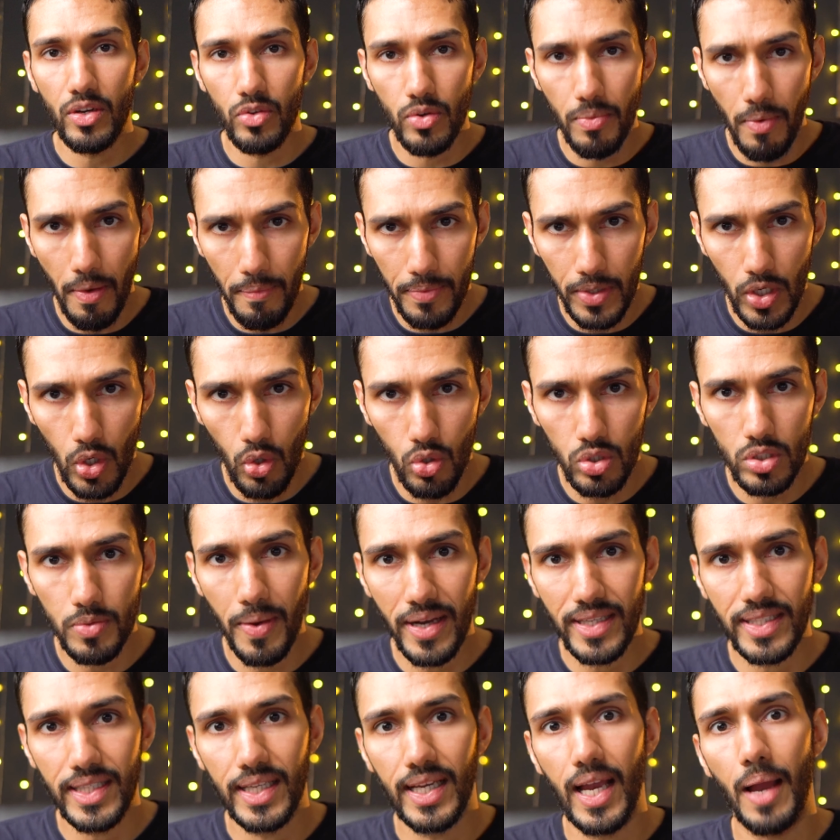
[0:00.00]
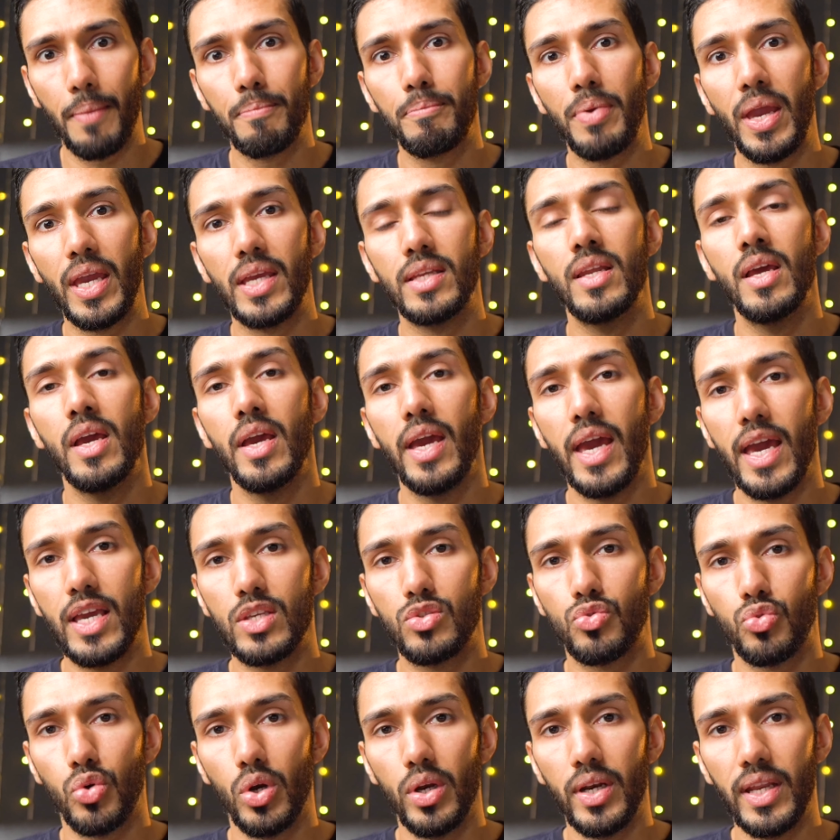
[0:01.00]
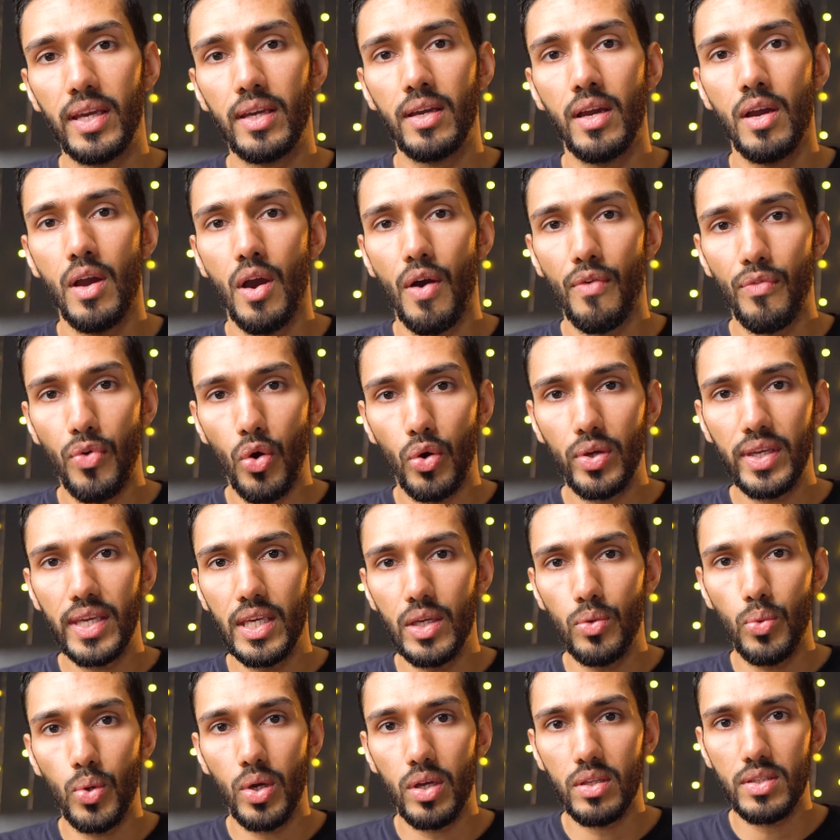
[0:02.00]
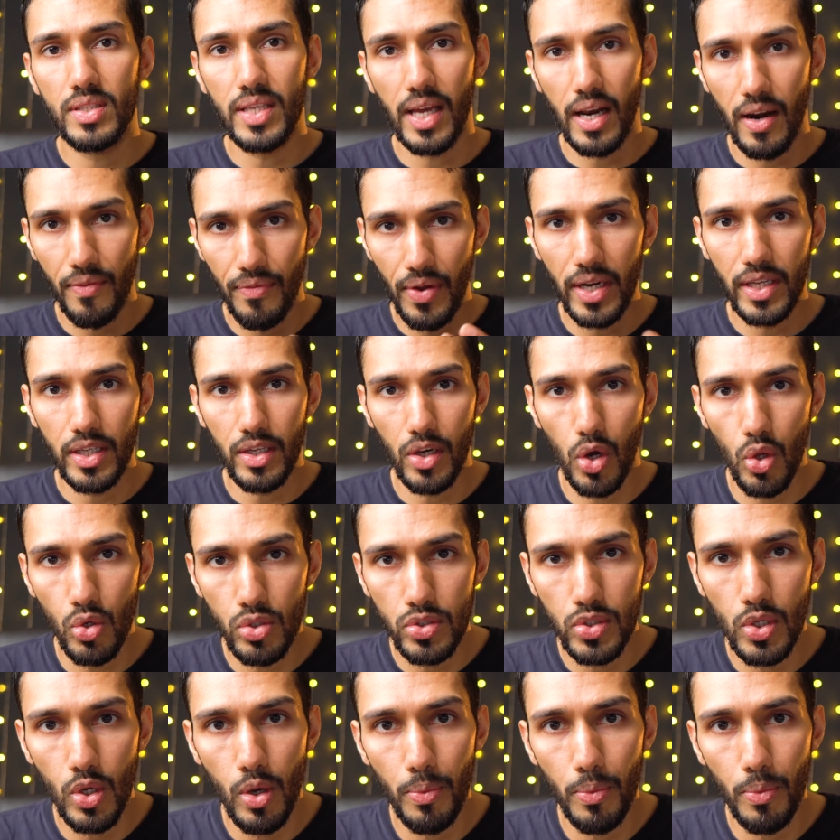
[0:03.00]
Remember, your automatic campaign is running for keywords that are very close to your